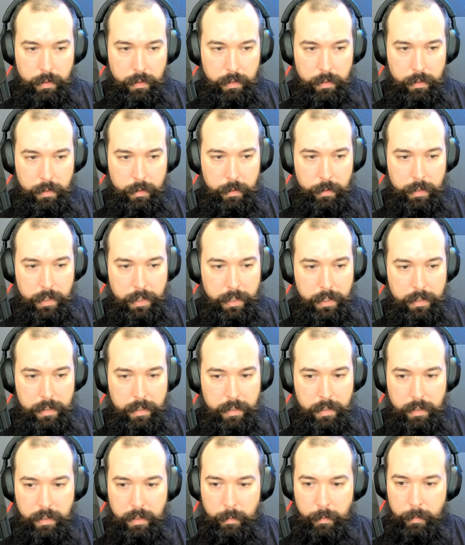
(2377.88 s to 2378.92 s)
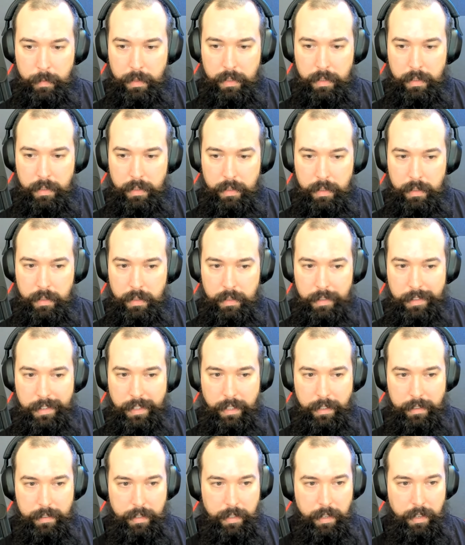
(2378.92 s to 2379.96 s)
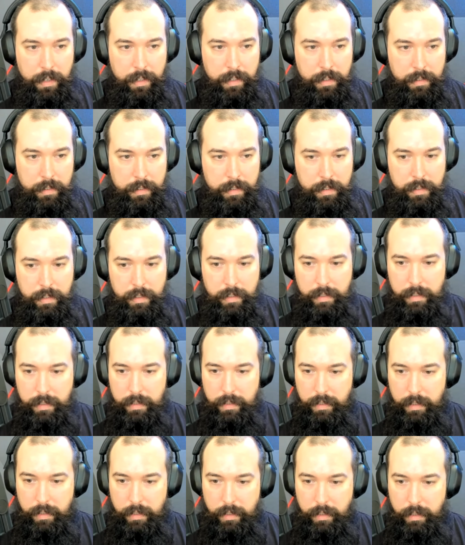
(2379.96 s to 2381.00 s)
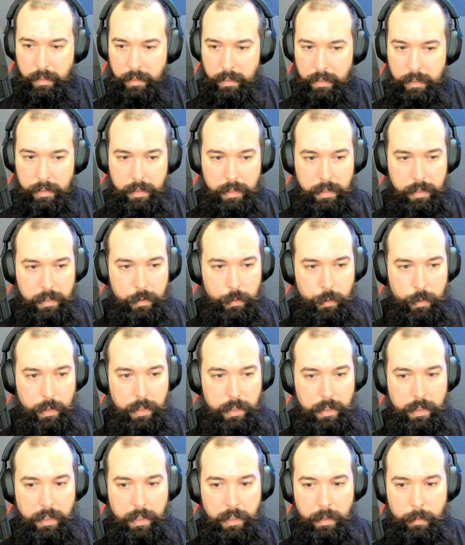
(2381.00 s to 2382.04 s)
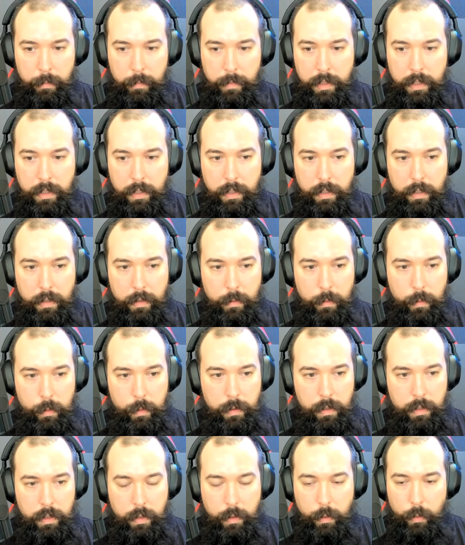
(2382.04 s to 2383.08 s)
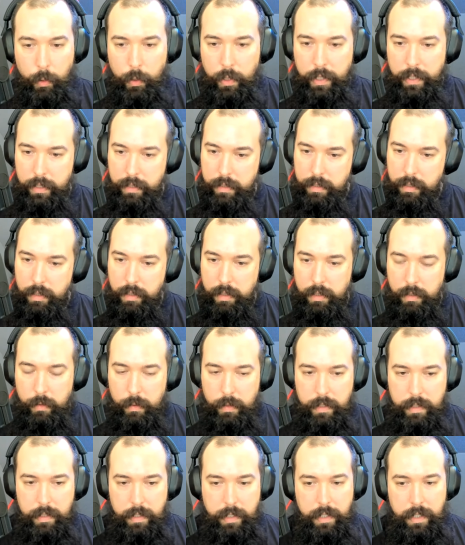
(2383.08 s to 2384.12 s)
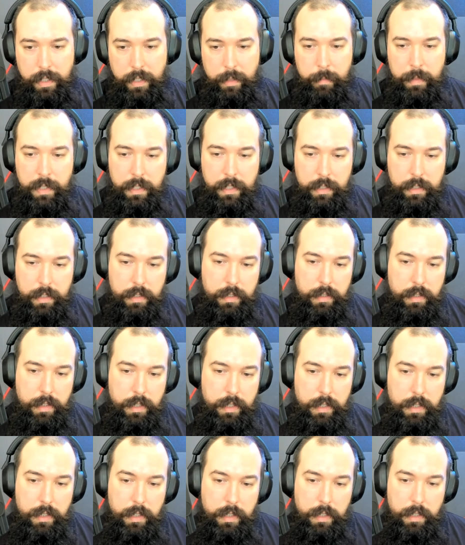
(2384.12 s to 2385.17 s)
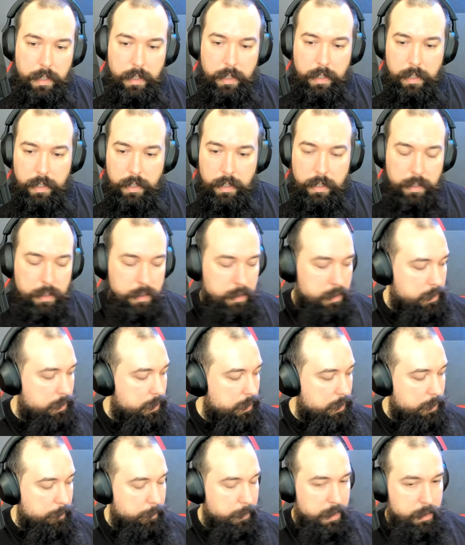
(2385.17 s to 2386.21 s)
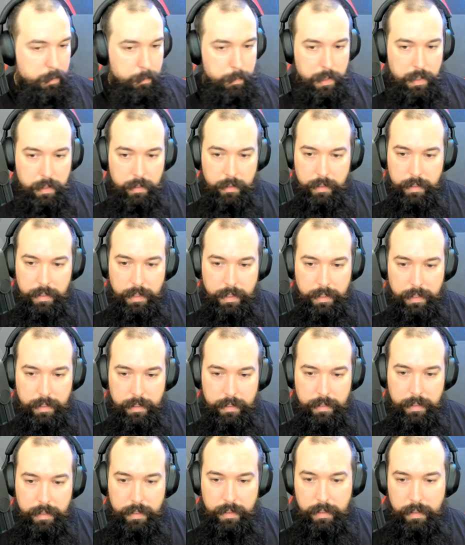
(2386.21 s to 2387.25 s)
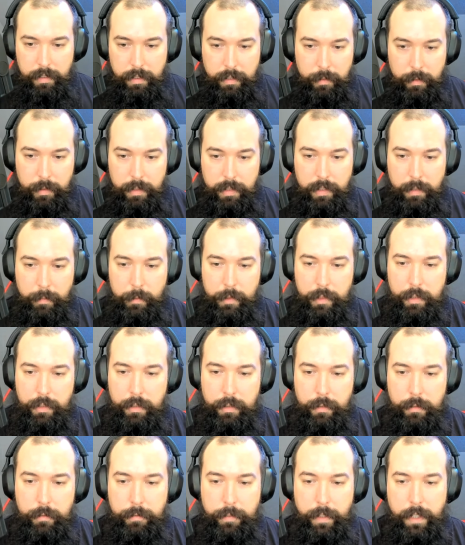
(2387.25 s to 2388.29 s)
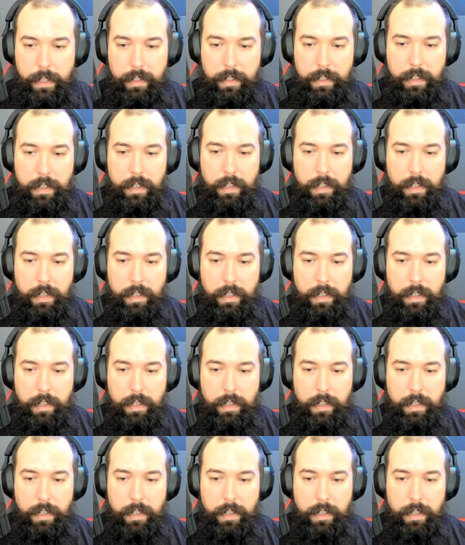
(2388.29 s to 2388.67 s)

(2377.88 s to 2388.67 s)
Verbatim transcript: you're doing some dead hangs and doing them for quite a long time, actually. Tell me about that. You seem to fell in